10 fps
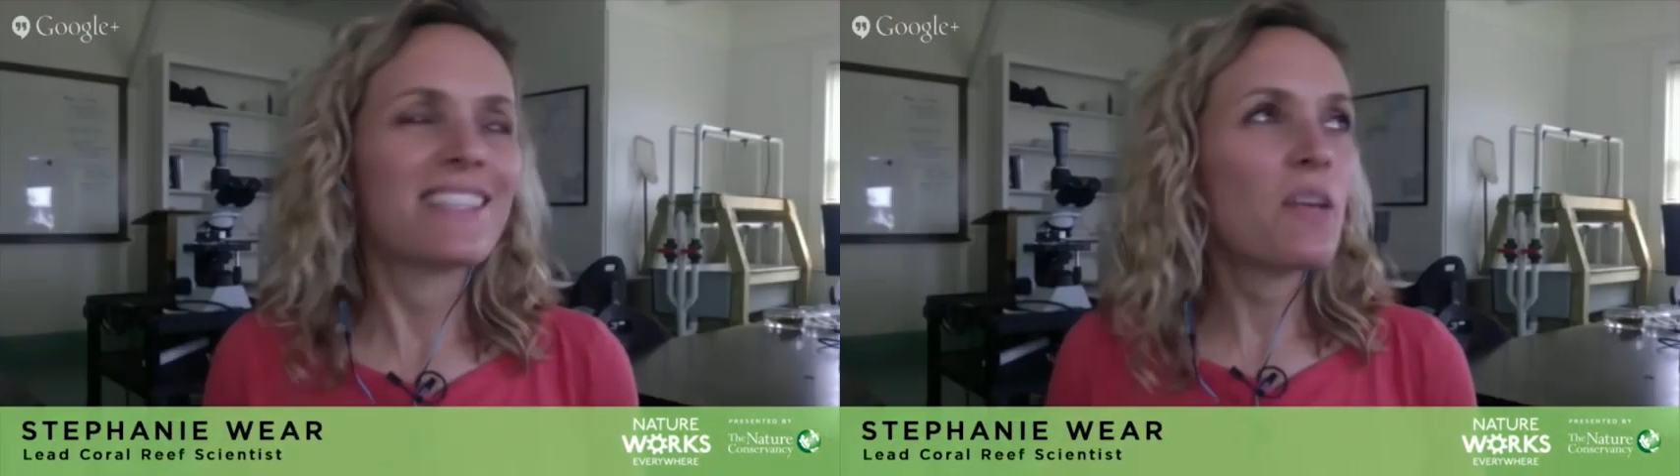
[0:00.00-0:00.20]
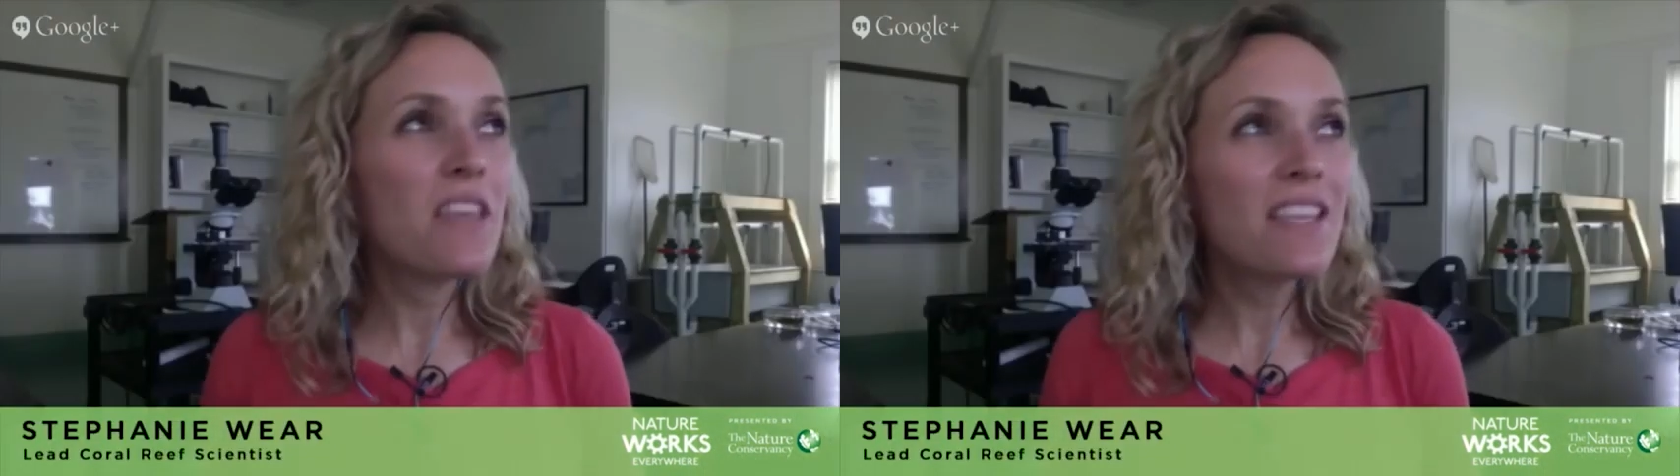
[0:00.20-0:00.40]

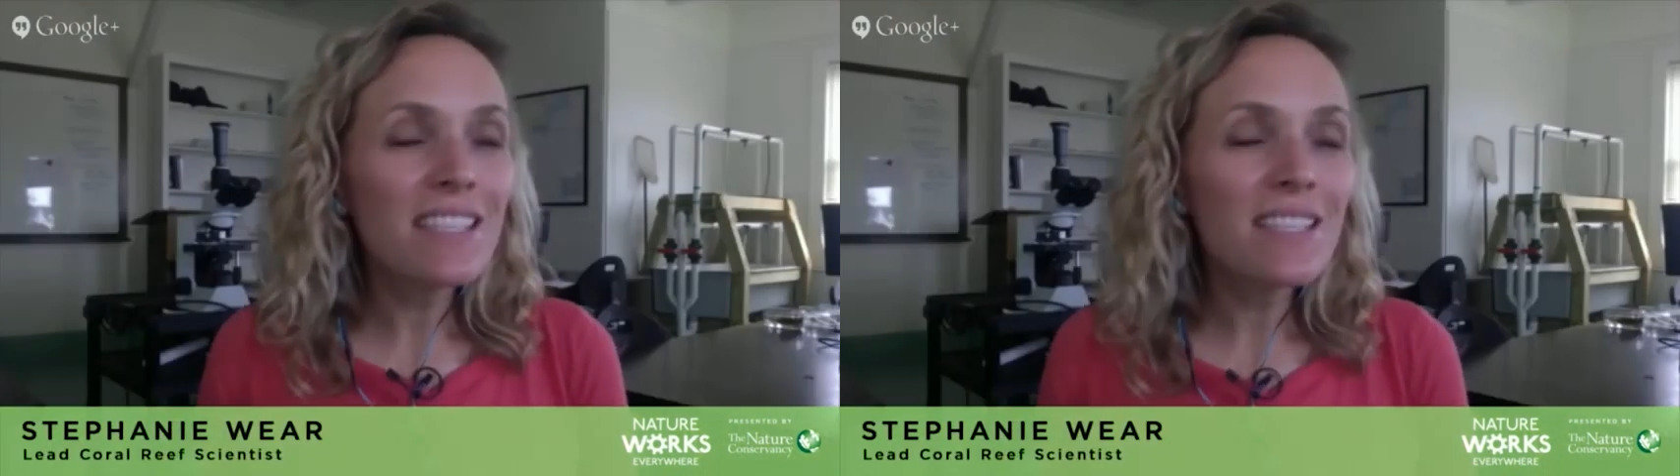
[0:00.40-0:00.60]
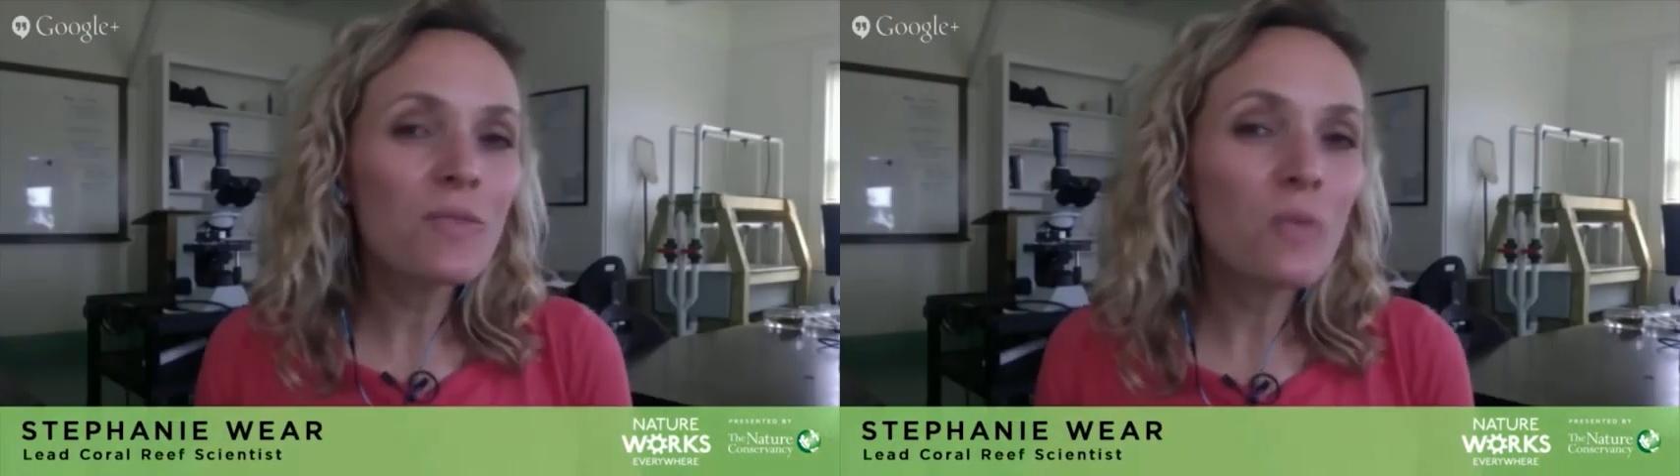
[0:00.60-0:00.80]
So
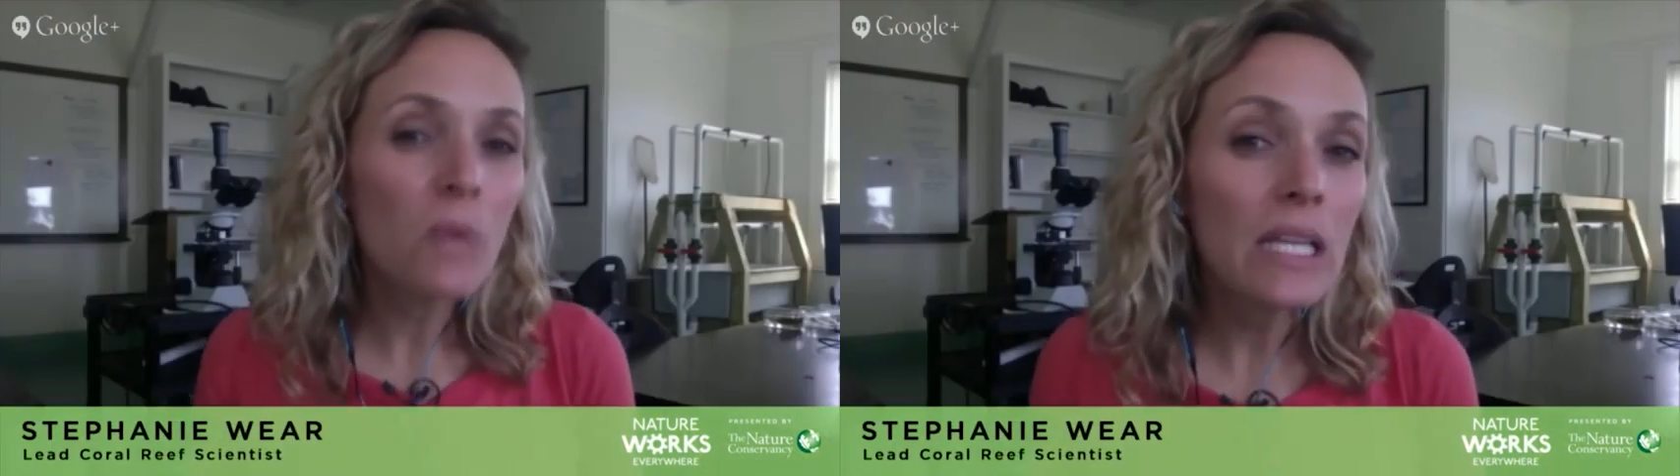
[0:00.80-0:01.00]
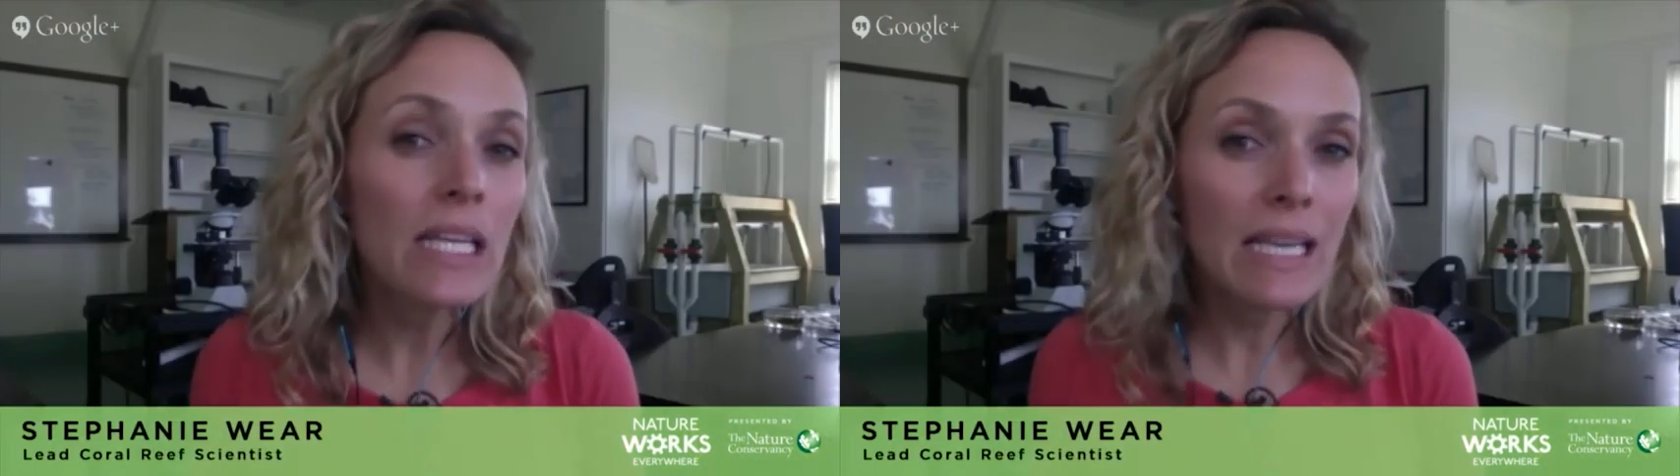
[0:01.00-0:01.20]
this is
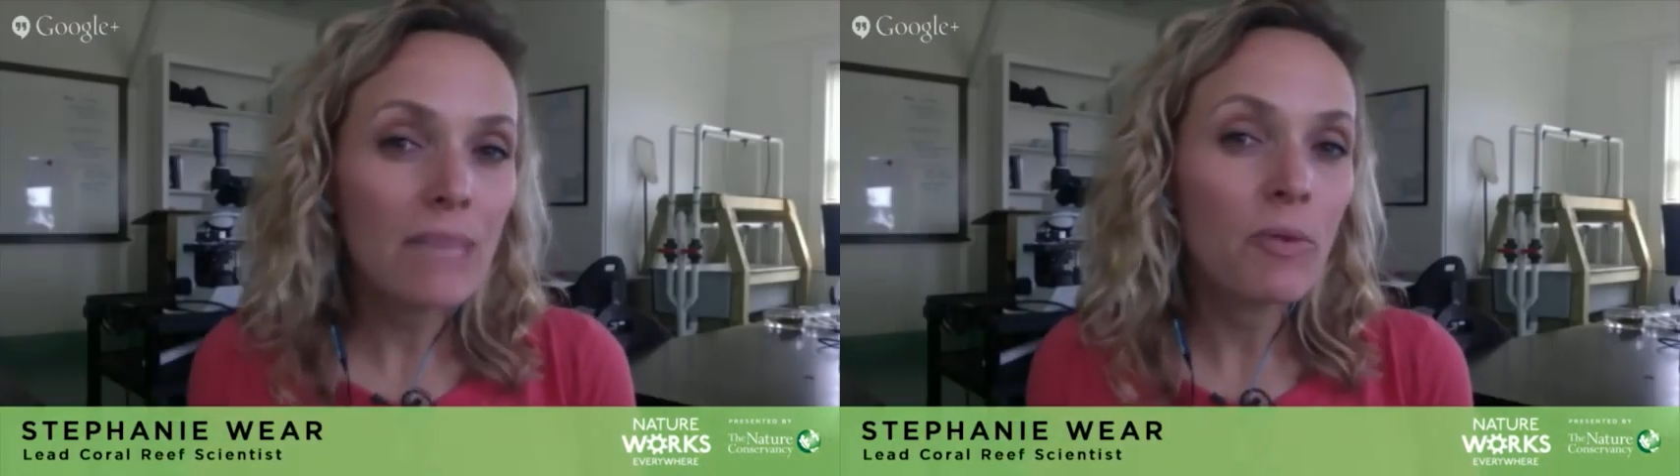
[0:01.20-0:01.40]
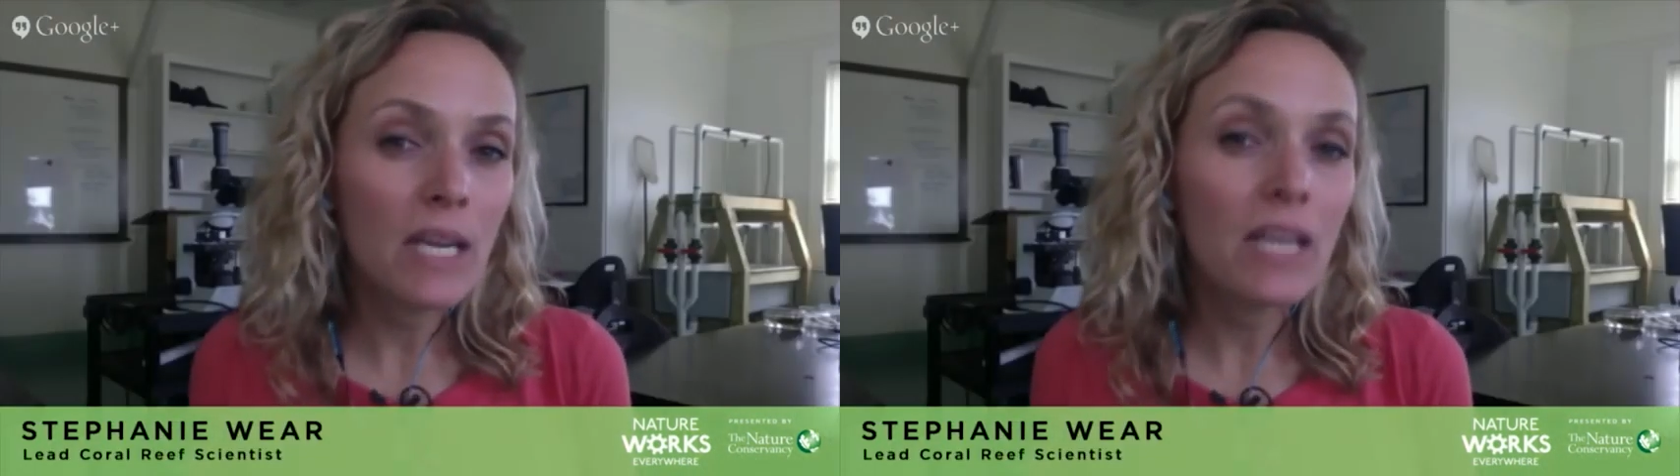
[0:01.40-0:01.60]

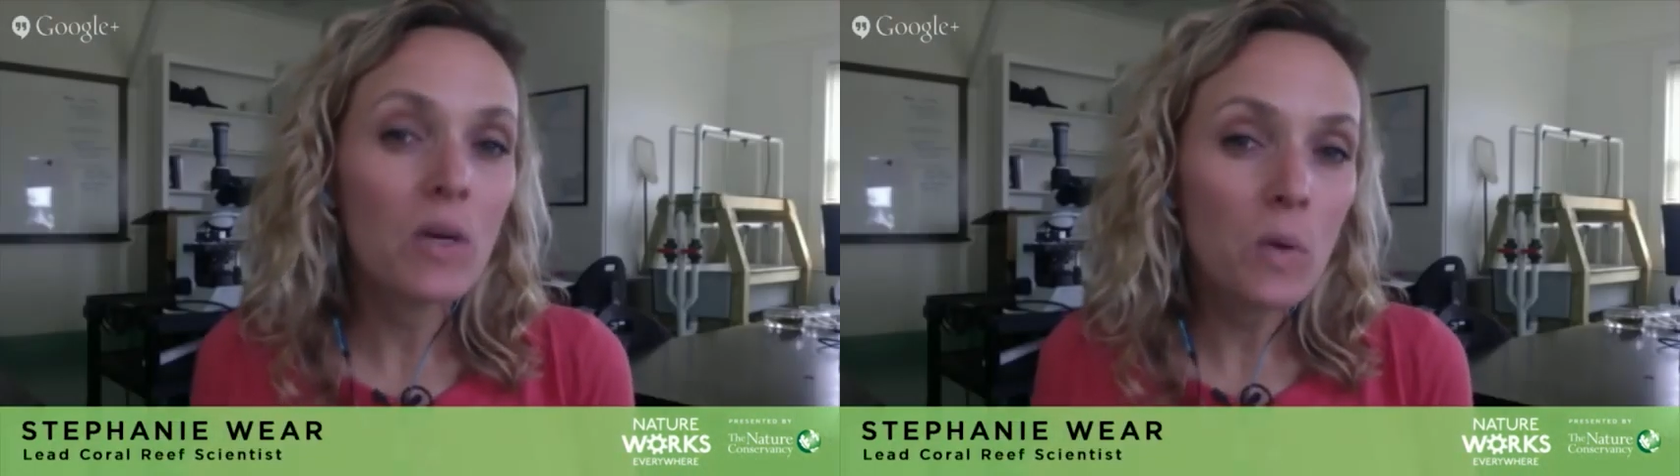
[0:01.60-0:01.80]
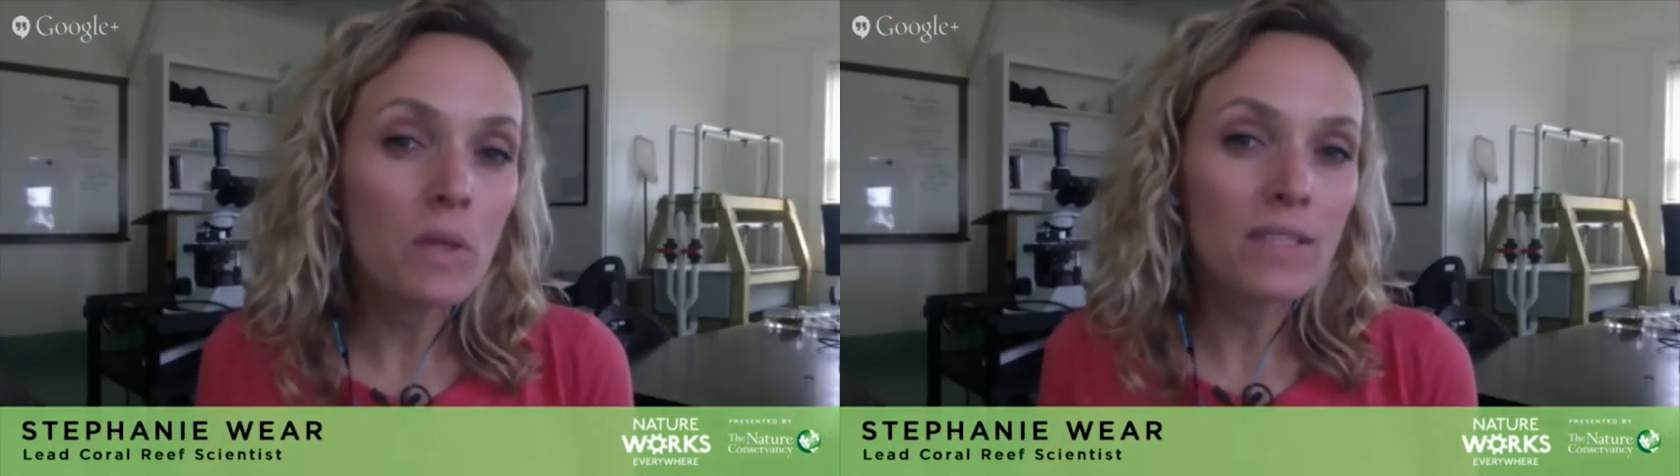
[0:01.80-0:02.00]
really pretty
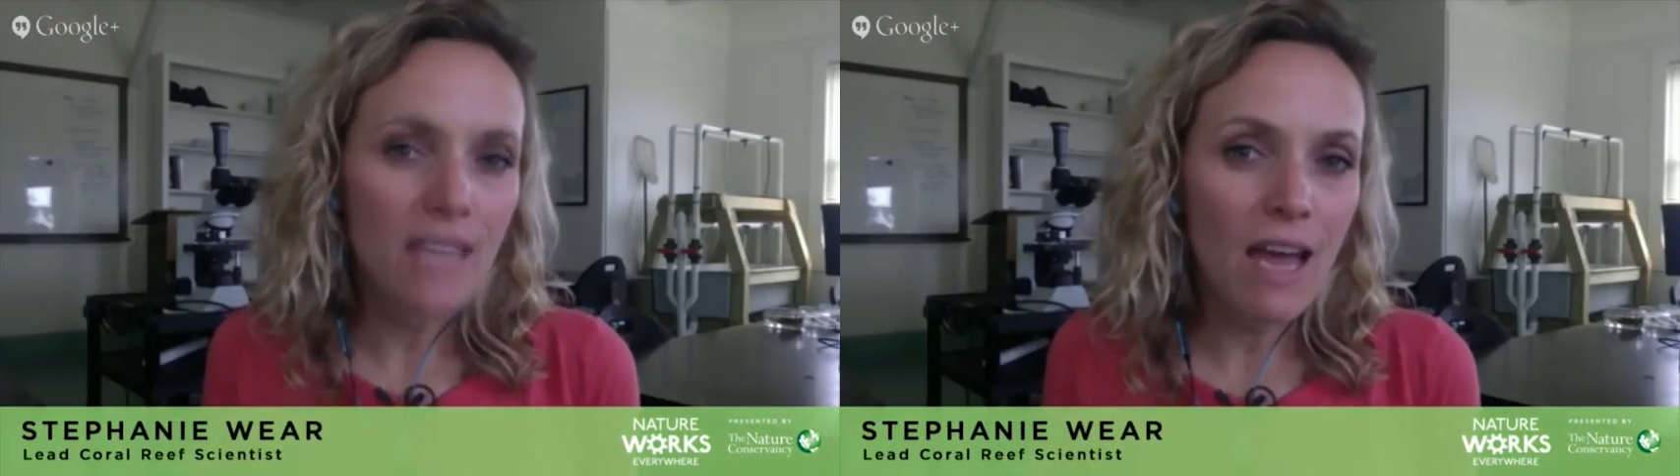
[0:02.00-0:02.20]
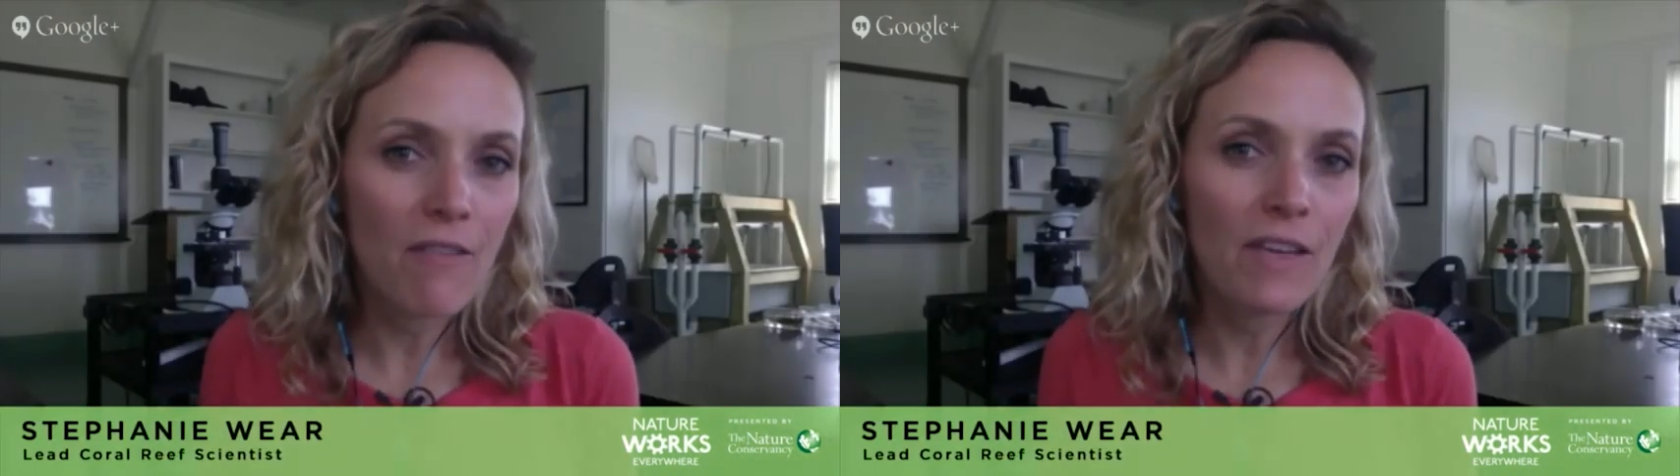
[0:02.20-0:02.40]
cool stuff,